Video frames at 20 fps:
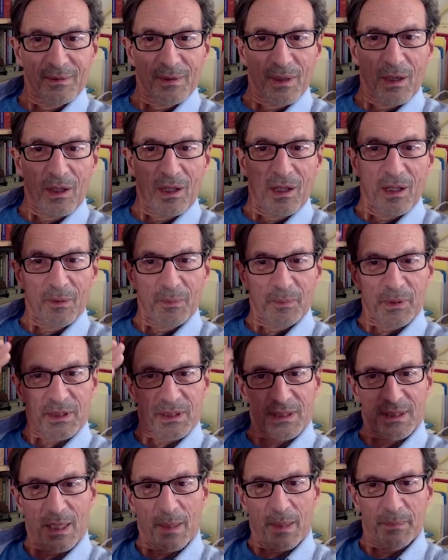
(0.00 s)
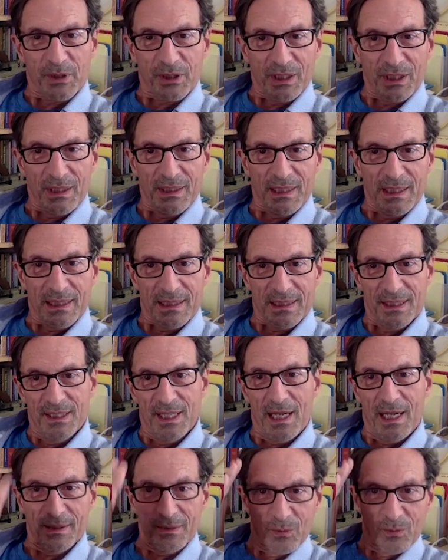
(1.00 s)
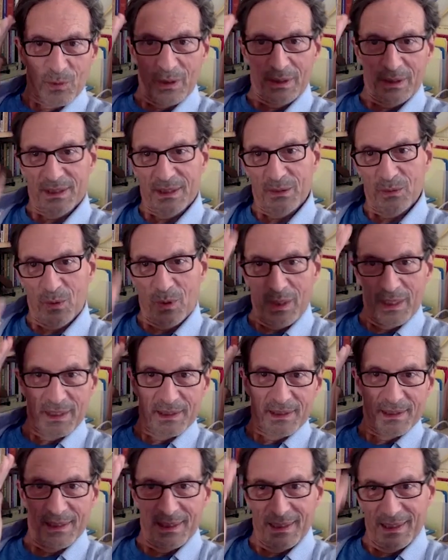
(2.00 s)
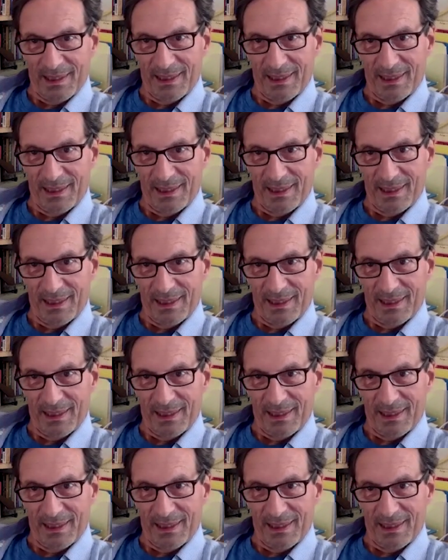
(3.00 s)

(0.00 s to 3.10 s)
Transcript: All perception is not one to one